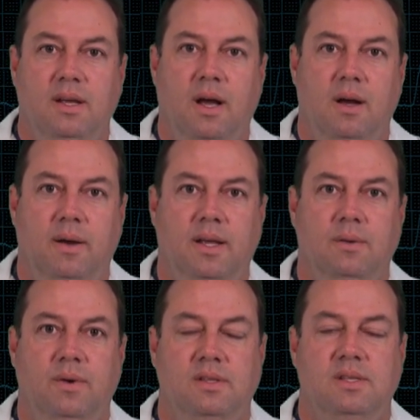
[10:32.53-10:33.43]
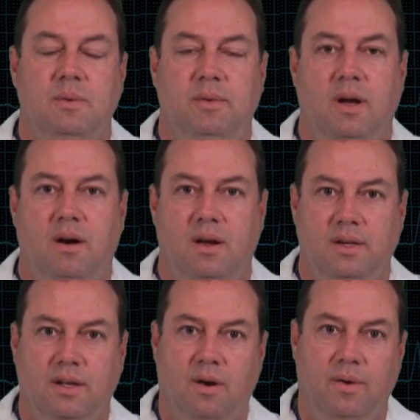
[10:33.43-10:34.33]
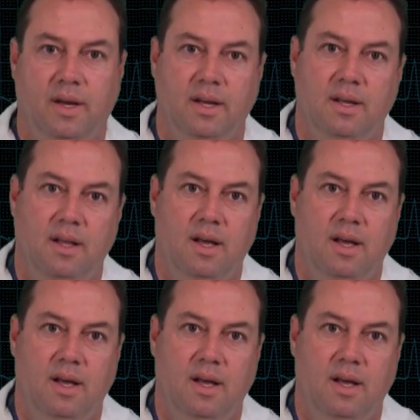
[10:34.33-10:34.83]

uh, it, with CPR ongoing.